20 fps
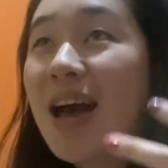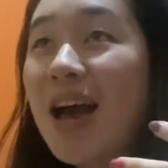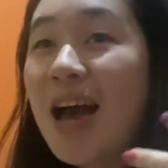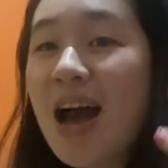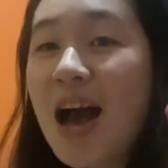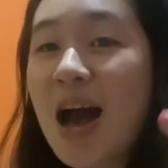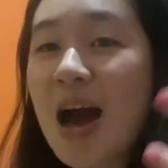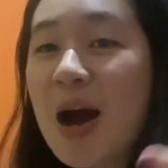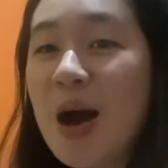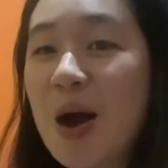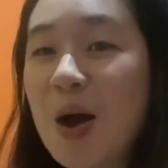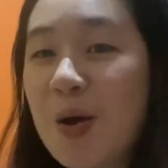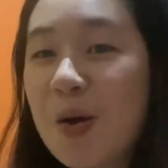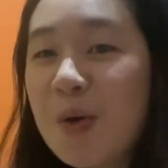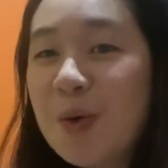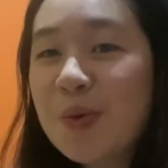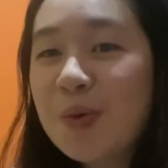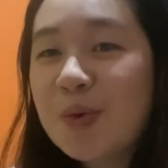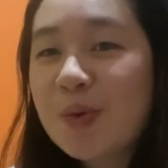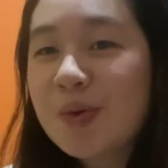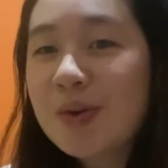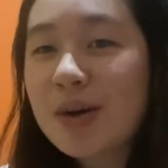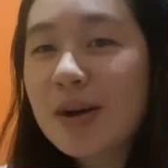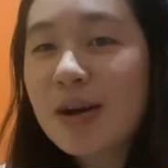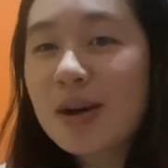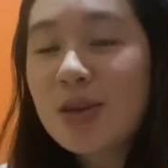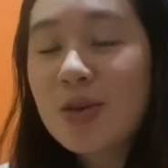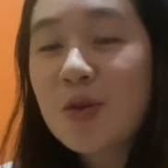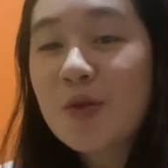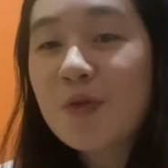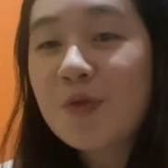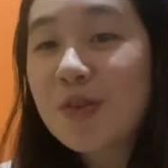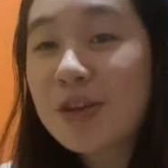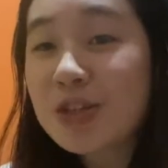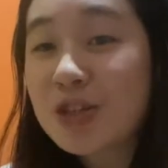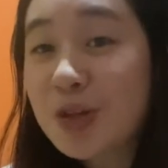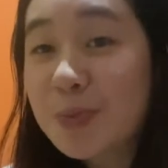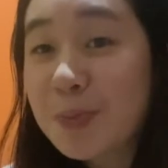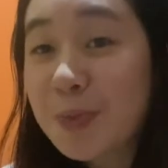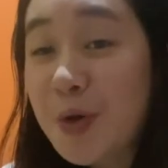how your
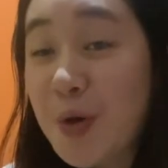friendship